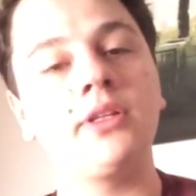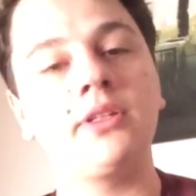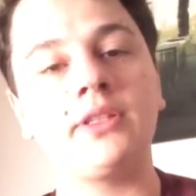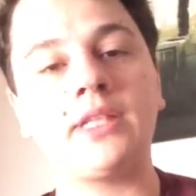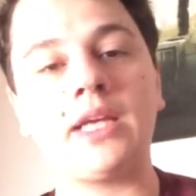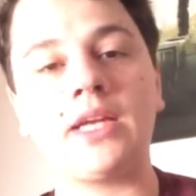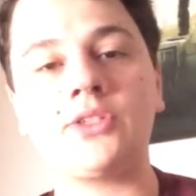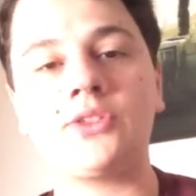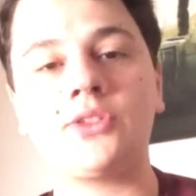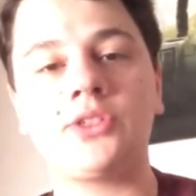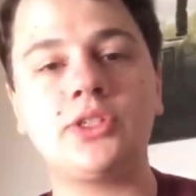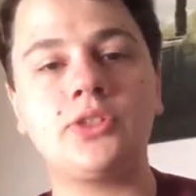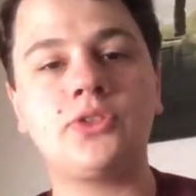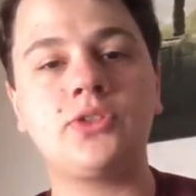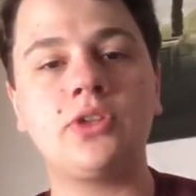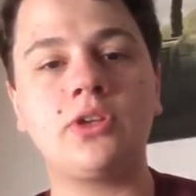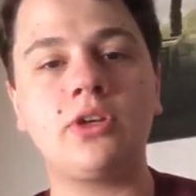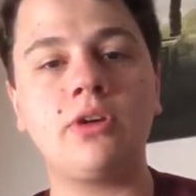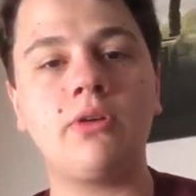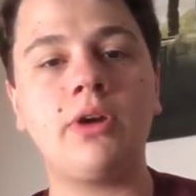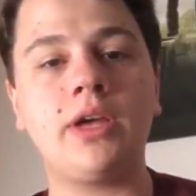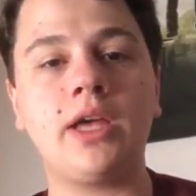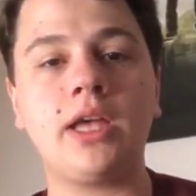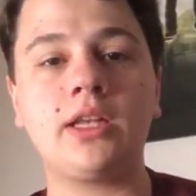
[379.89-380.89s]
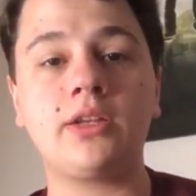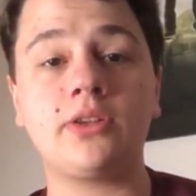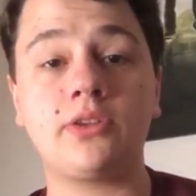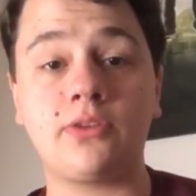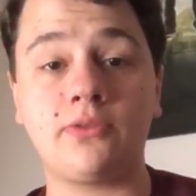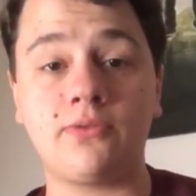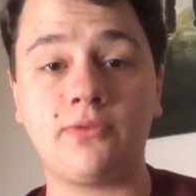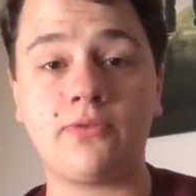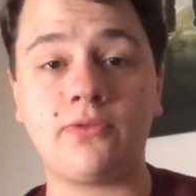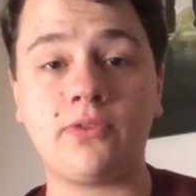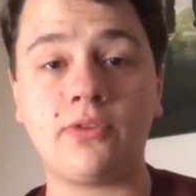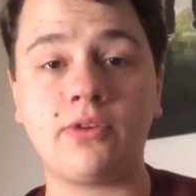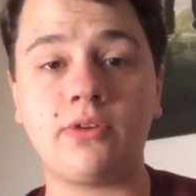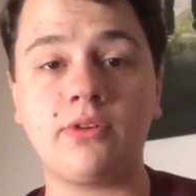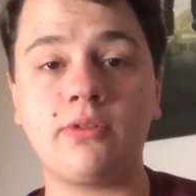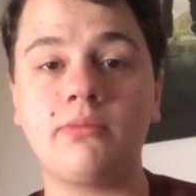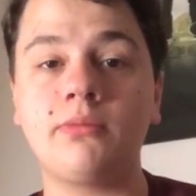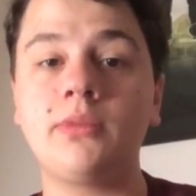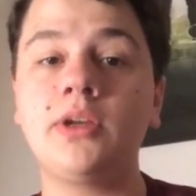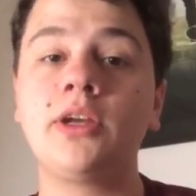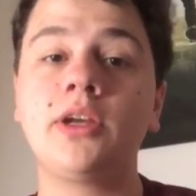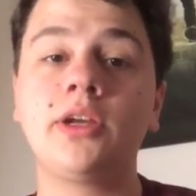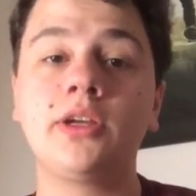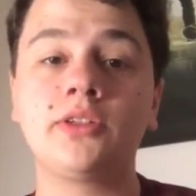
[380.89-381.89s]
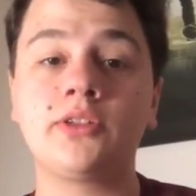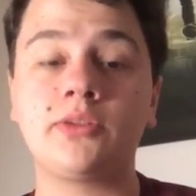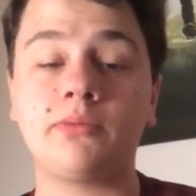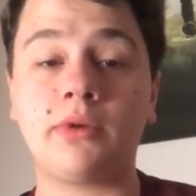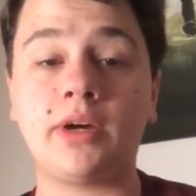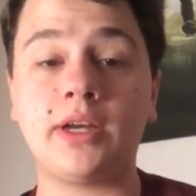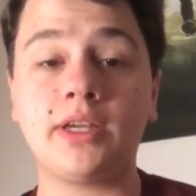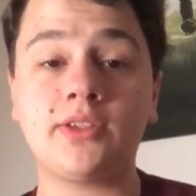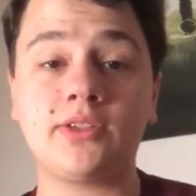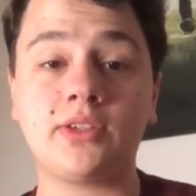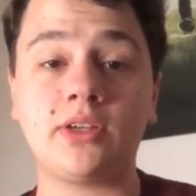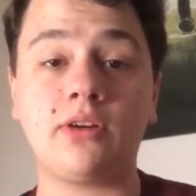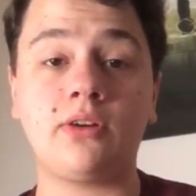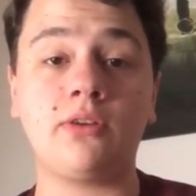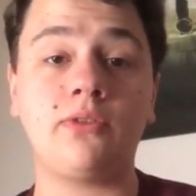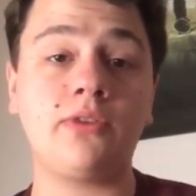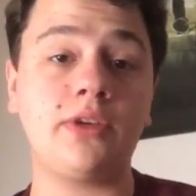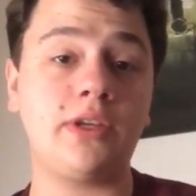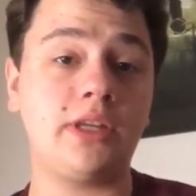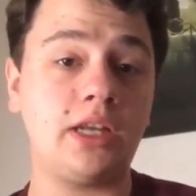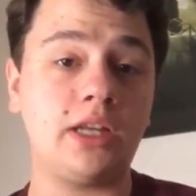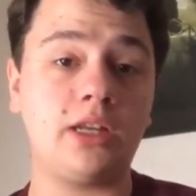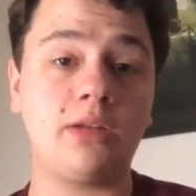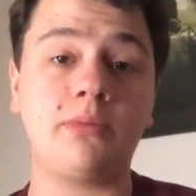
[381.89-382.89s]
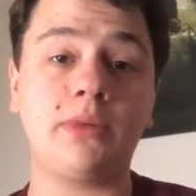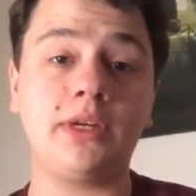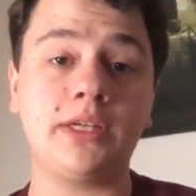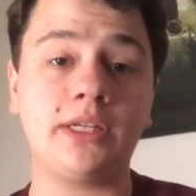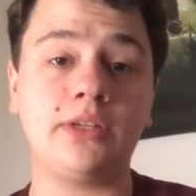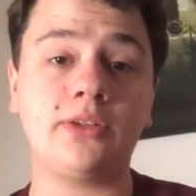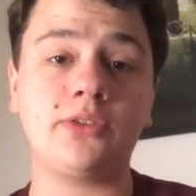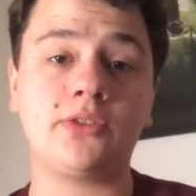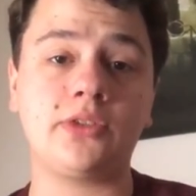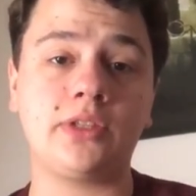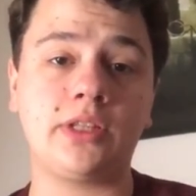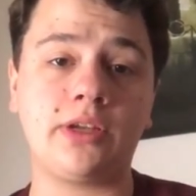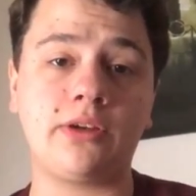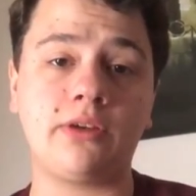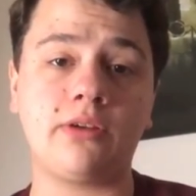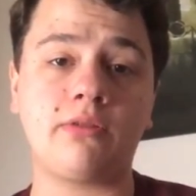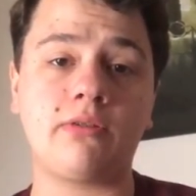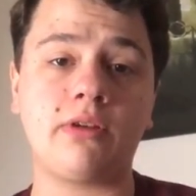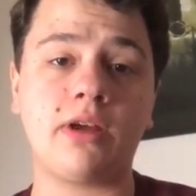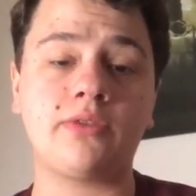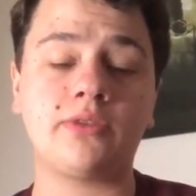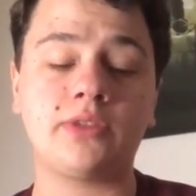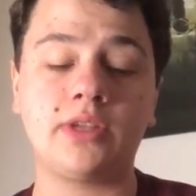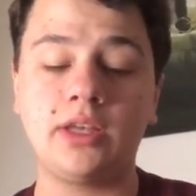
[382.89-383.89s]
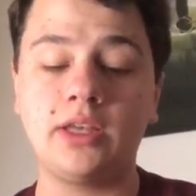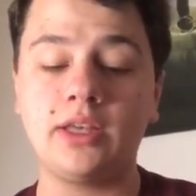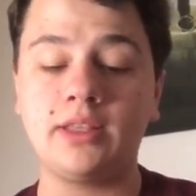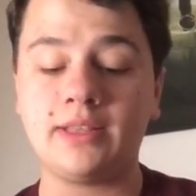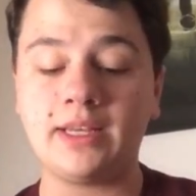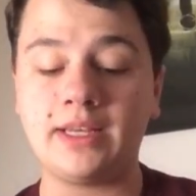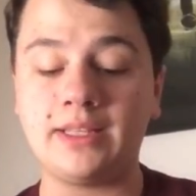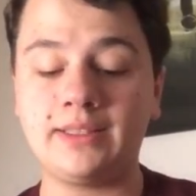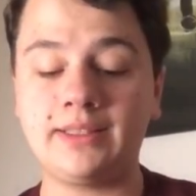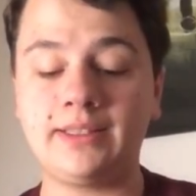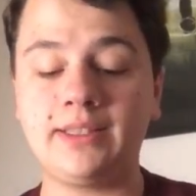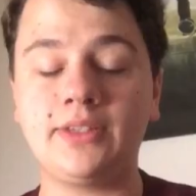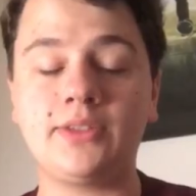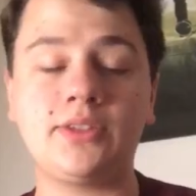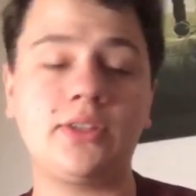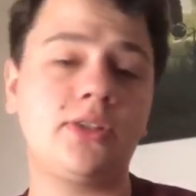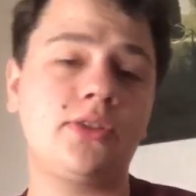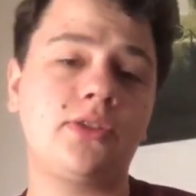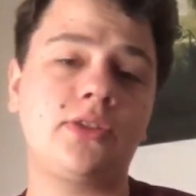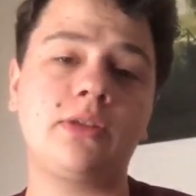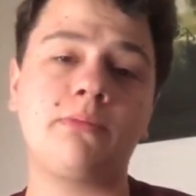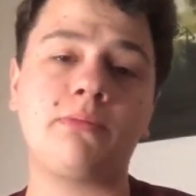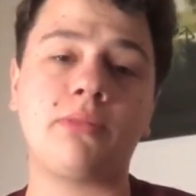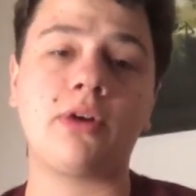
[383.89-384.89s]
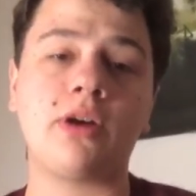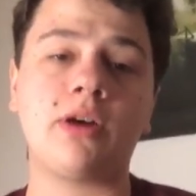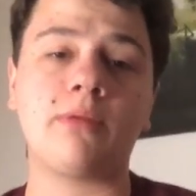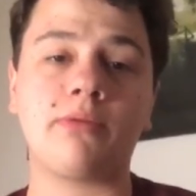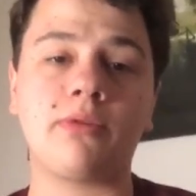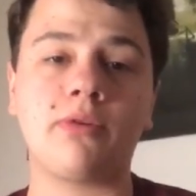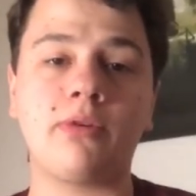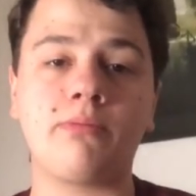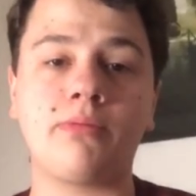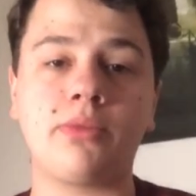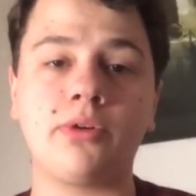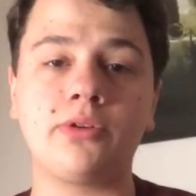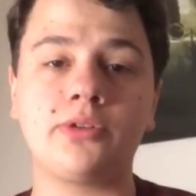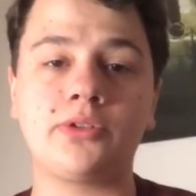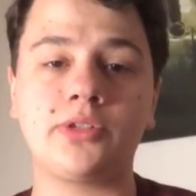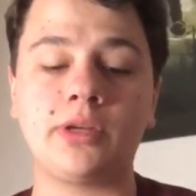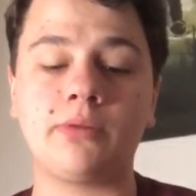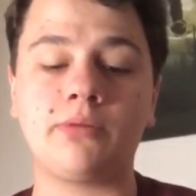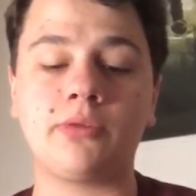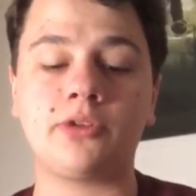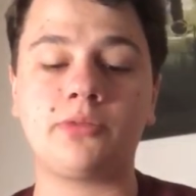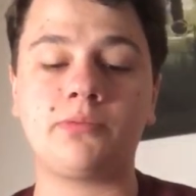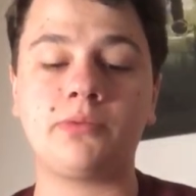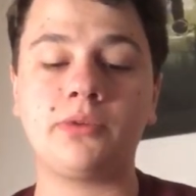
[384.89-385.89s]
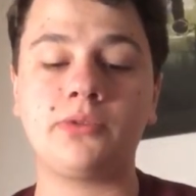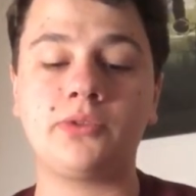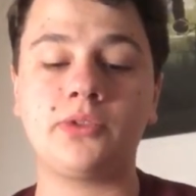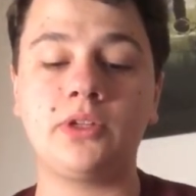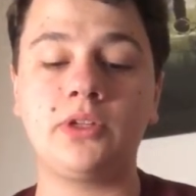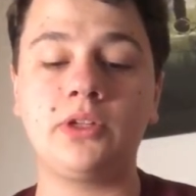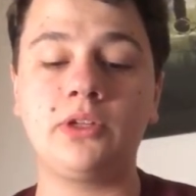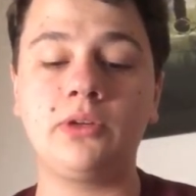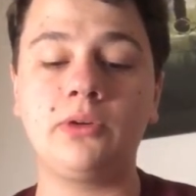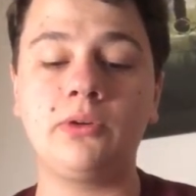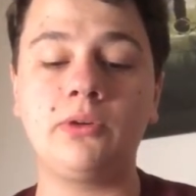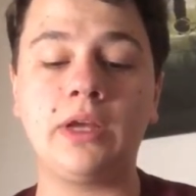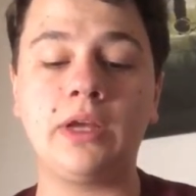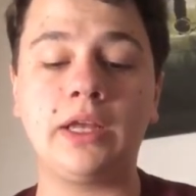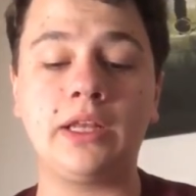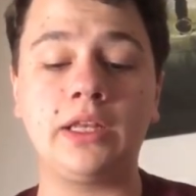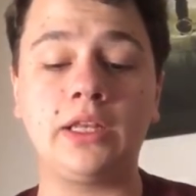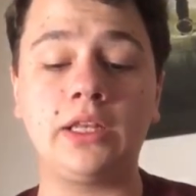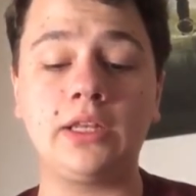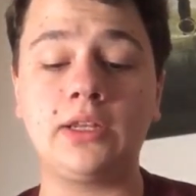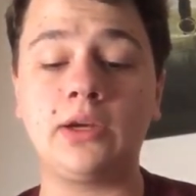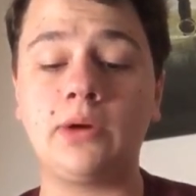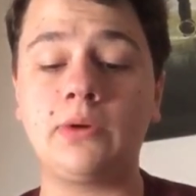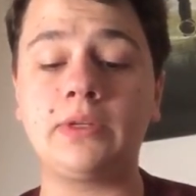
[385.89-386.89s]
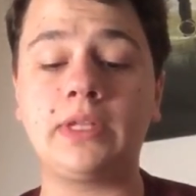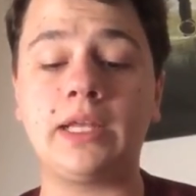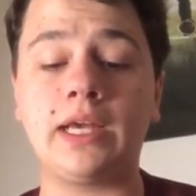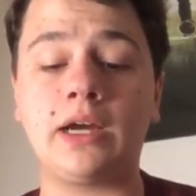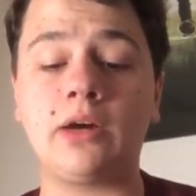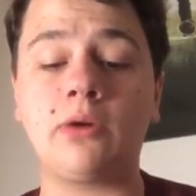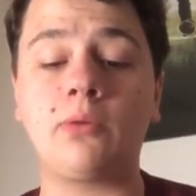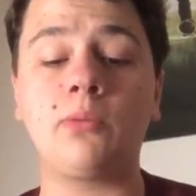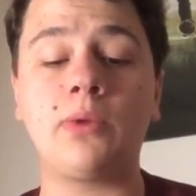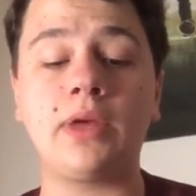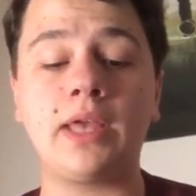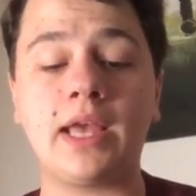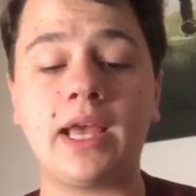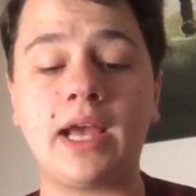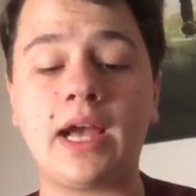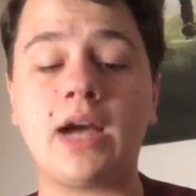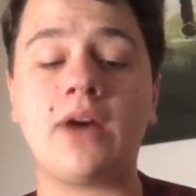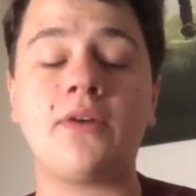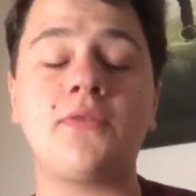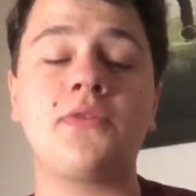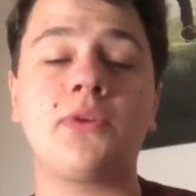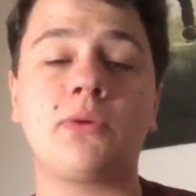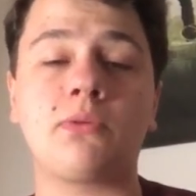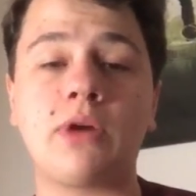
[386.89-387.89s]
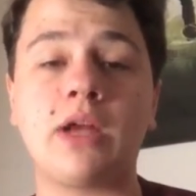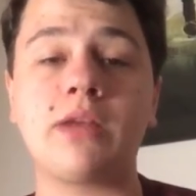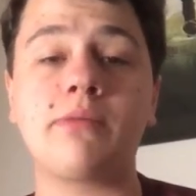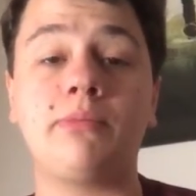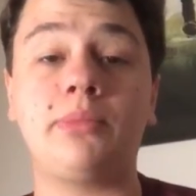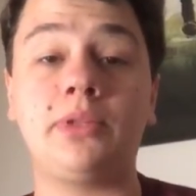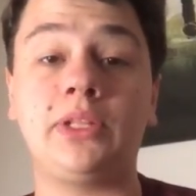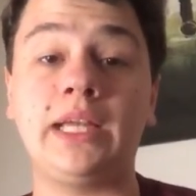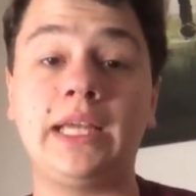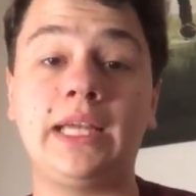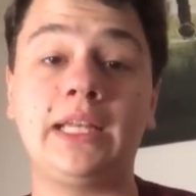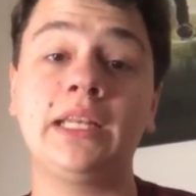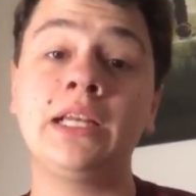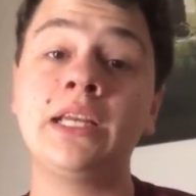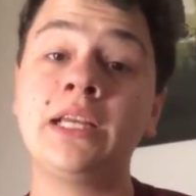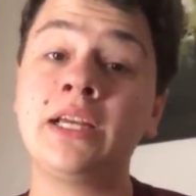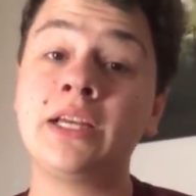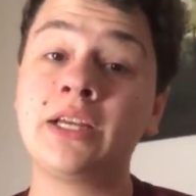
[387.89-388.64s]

That's just to go ahead and confirm to myself and anybody else in the aircraft that this is the proper approach that we're supposed to do, and no doubt we have the right plate.